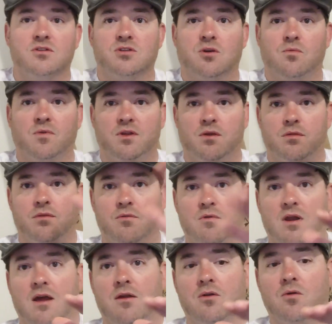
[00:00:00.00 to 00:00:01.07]
so when you
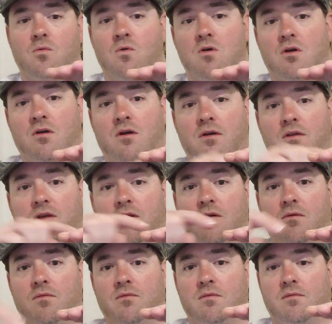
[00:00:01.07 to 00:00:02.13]
throw it out in the water, you
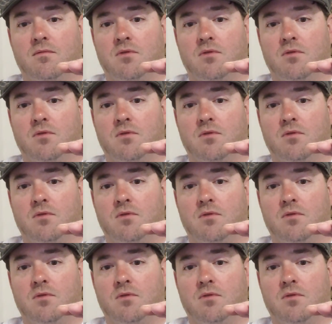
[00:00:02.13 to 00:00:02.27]
know,